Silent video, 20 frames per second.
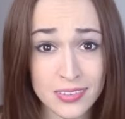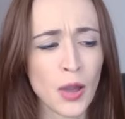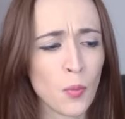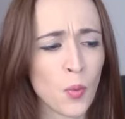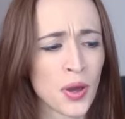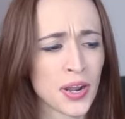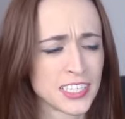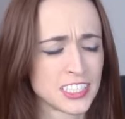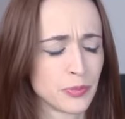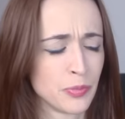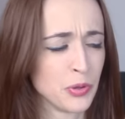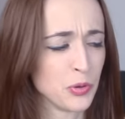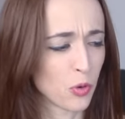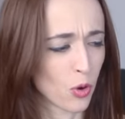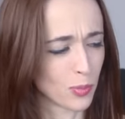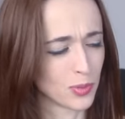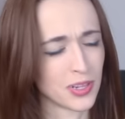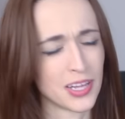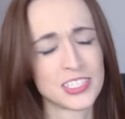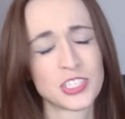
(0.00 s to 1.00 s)
I want it to be
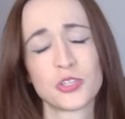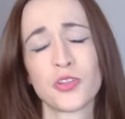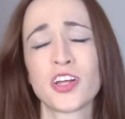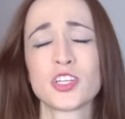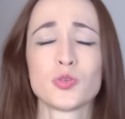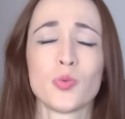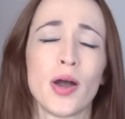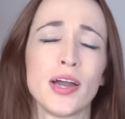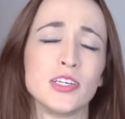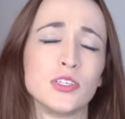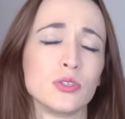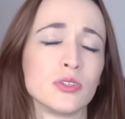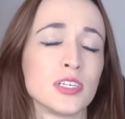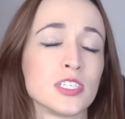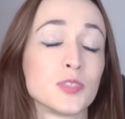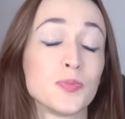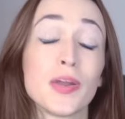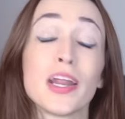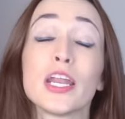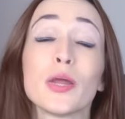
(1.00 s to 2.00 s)
normalized, so that's why I do
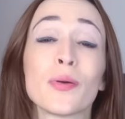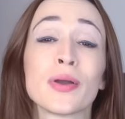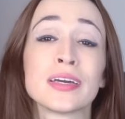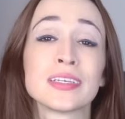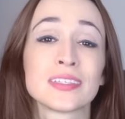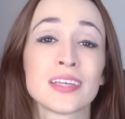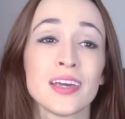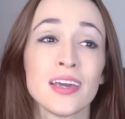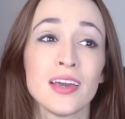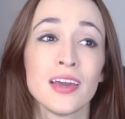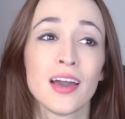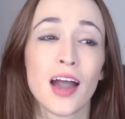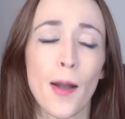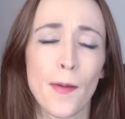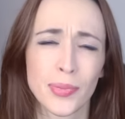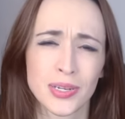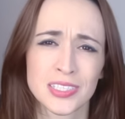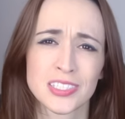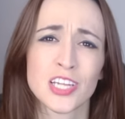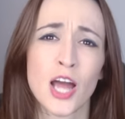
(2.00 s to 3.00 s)
this. But anyways,
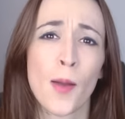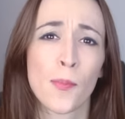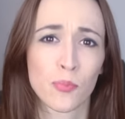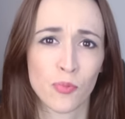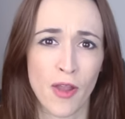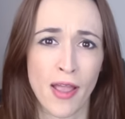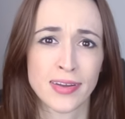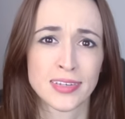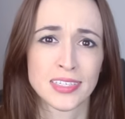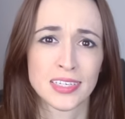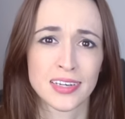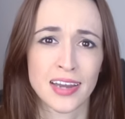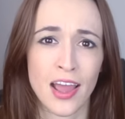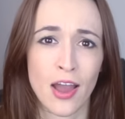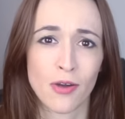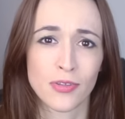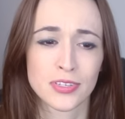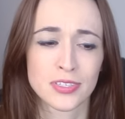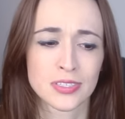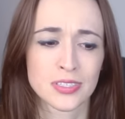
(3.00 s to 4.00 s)
I'm gonna stop ranting
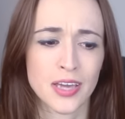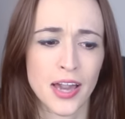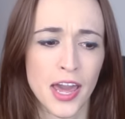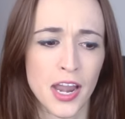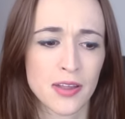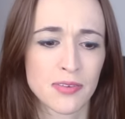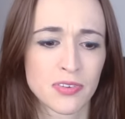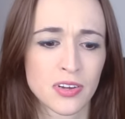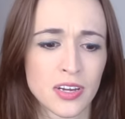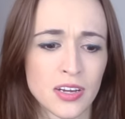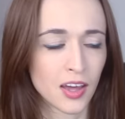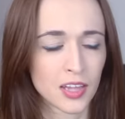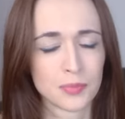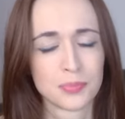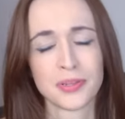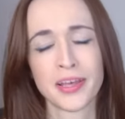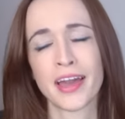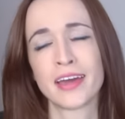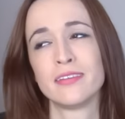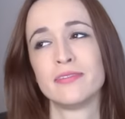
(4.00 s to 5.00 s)
now. This is kind of an
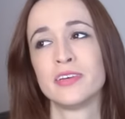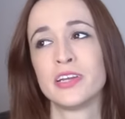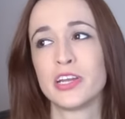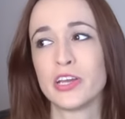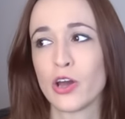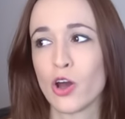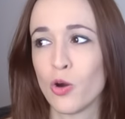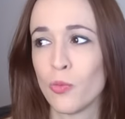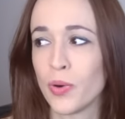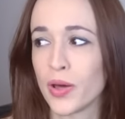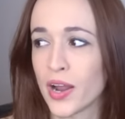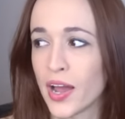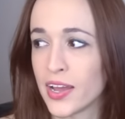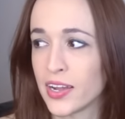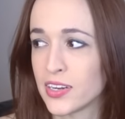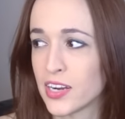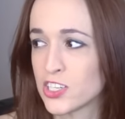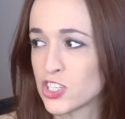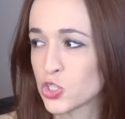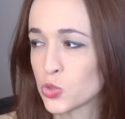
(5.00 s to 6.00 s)
unplanned video, but
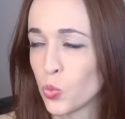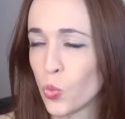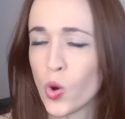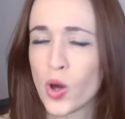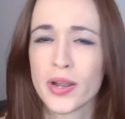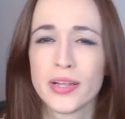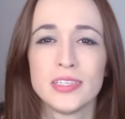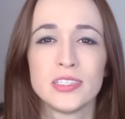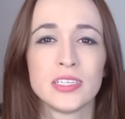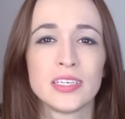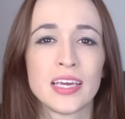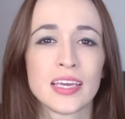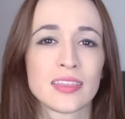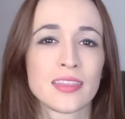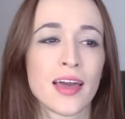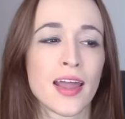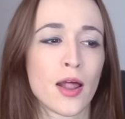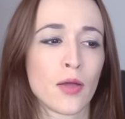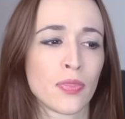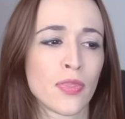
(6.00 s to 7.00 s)
I just wanted to
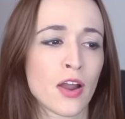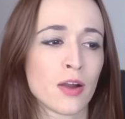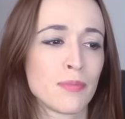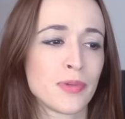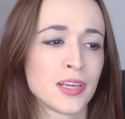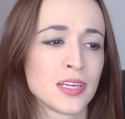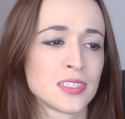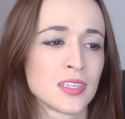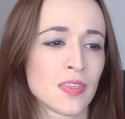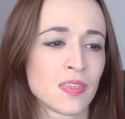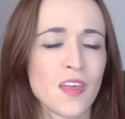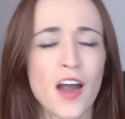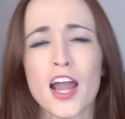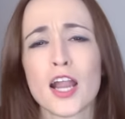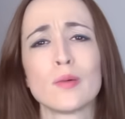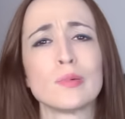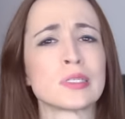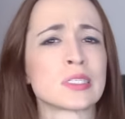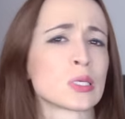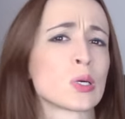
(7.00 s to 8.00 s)
get that out there because I
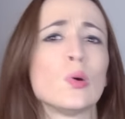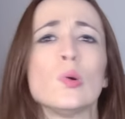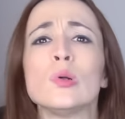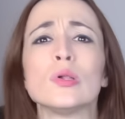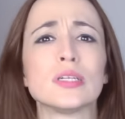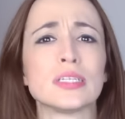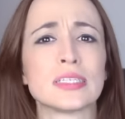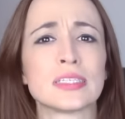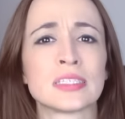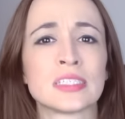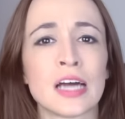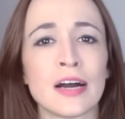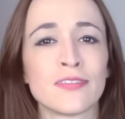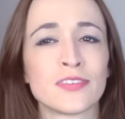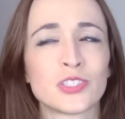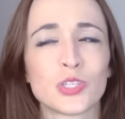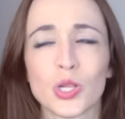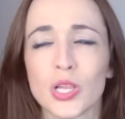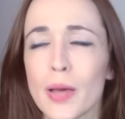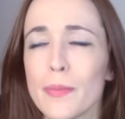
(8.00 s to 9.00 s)
thought it was cool and
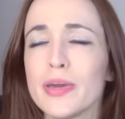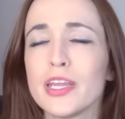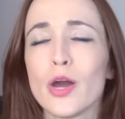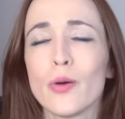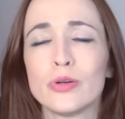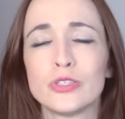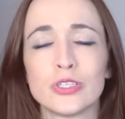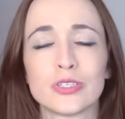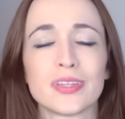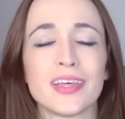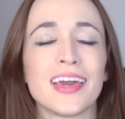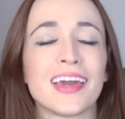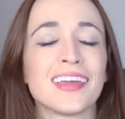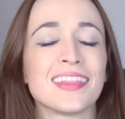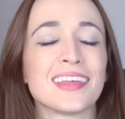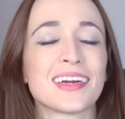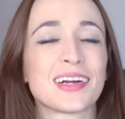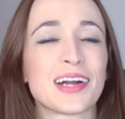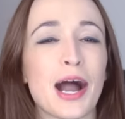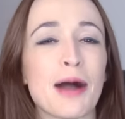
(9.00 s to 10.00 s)
stuff. So let me know what you think
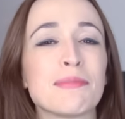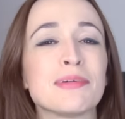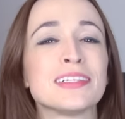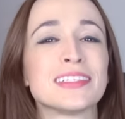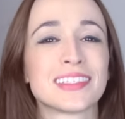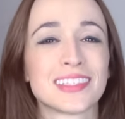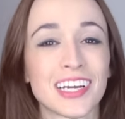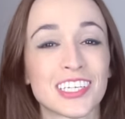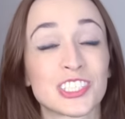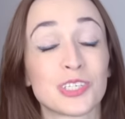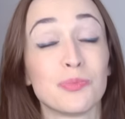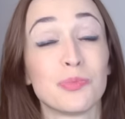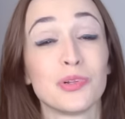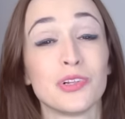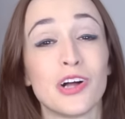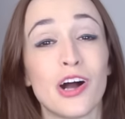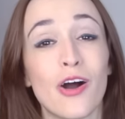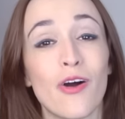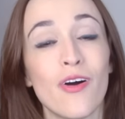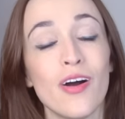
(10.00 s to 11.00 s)
in the comment section
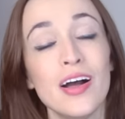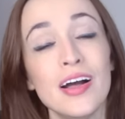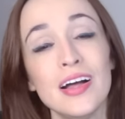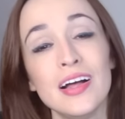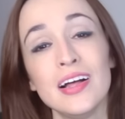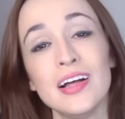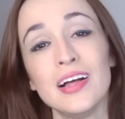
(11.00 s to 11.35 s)
below.